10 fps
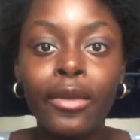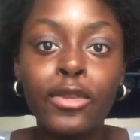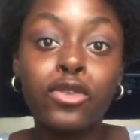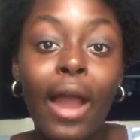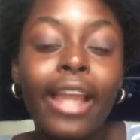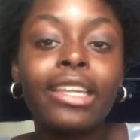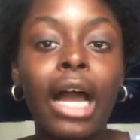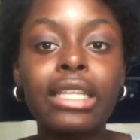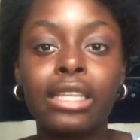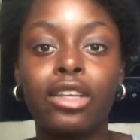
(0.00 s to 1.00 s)
trying
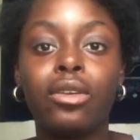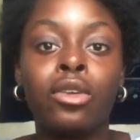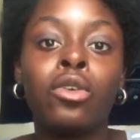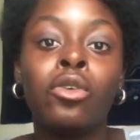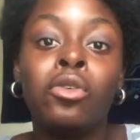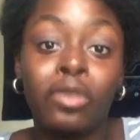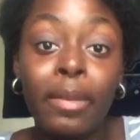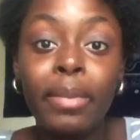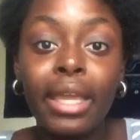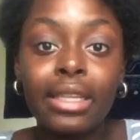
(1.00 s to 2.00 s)
not to like
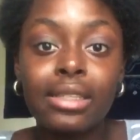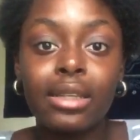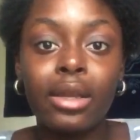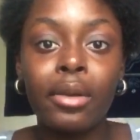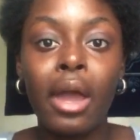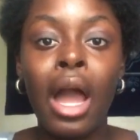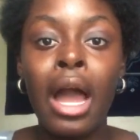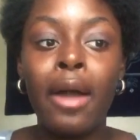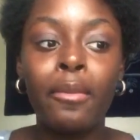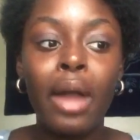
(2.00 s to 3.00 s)
grip it,
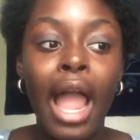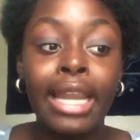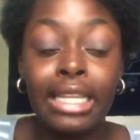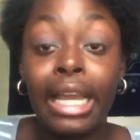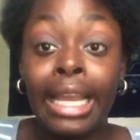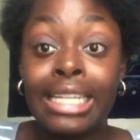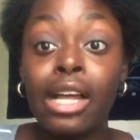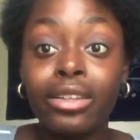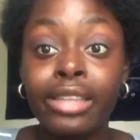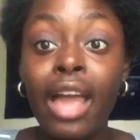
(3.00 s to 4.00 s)
and I can
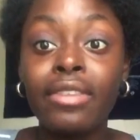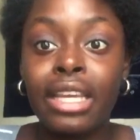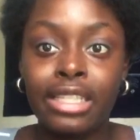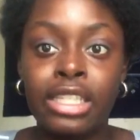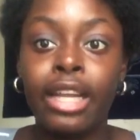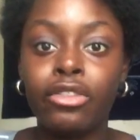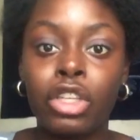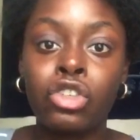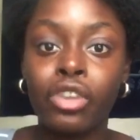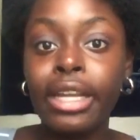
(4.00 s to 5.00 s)
tell it's heavy because he's kind of
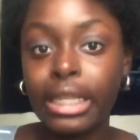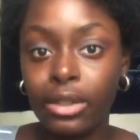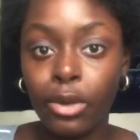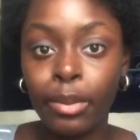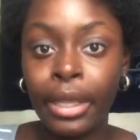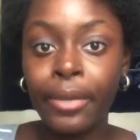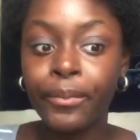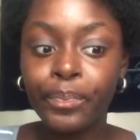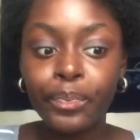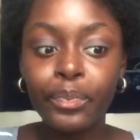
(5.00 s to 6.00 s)
like straining a little bit.
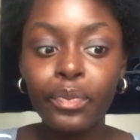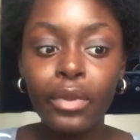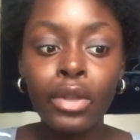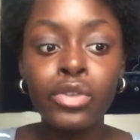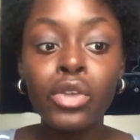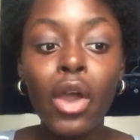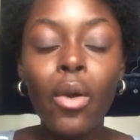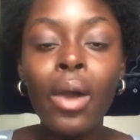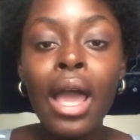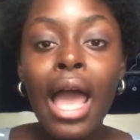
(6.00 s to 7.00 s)

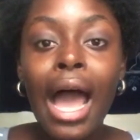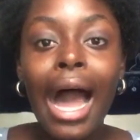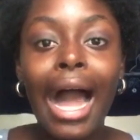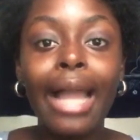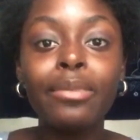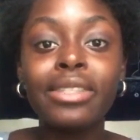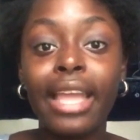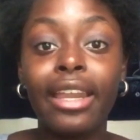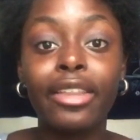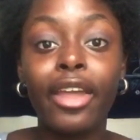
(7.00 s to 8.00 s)
So I'm
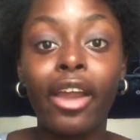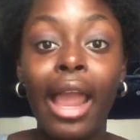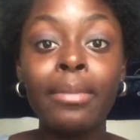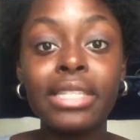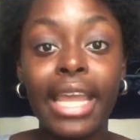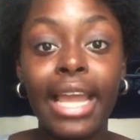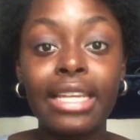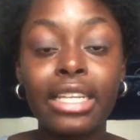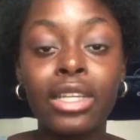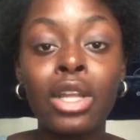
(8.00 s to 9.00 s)
standing there
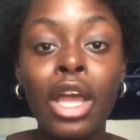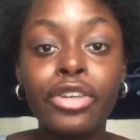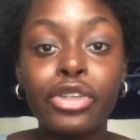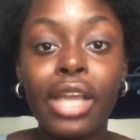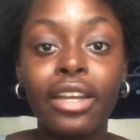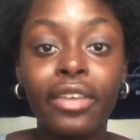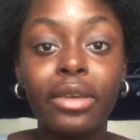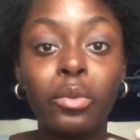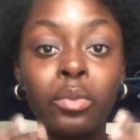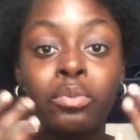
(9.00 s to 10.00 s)
empty-handed, just kind of
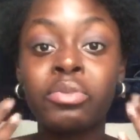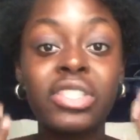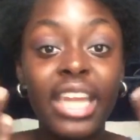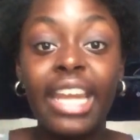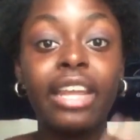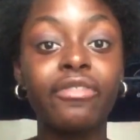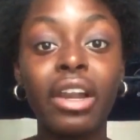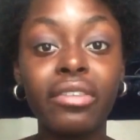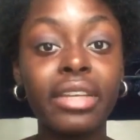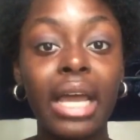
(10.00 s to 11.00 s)
like standing in
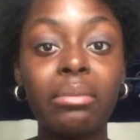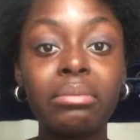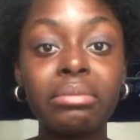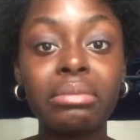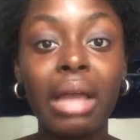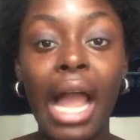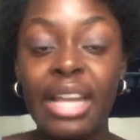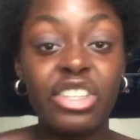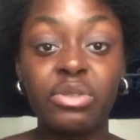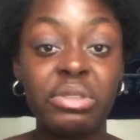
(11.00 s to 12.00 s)
front of him,
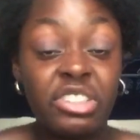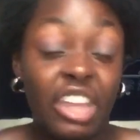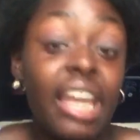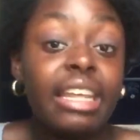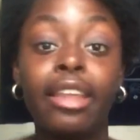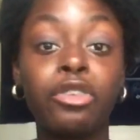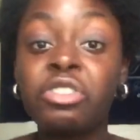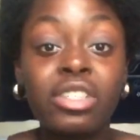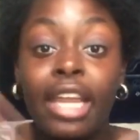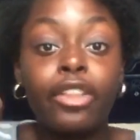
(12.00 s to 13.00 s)
and just standing
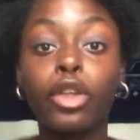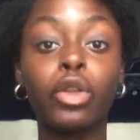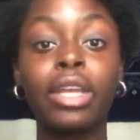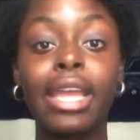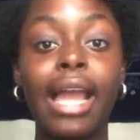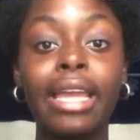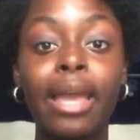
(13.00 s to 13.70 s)
there looking at